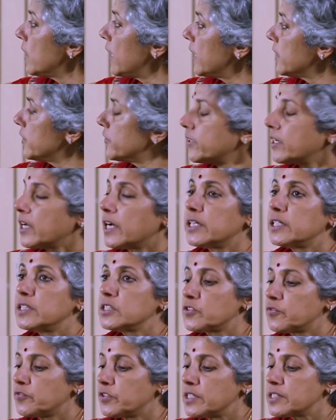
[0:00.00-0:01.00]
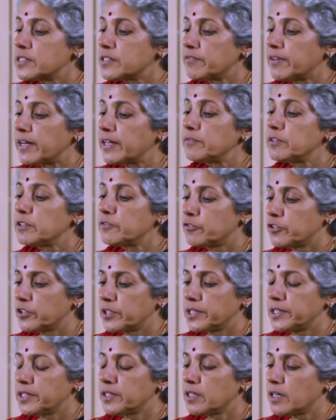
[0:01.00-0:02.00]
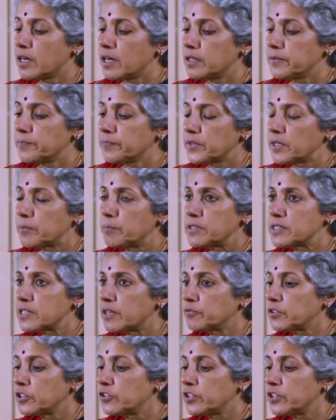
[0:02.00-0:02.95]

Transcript: had recurrence free survival for a year. That means after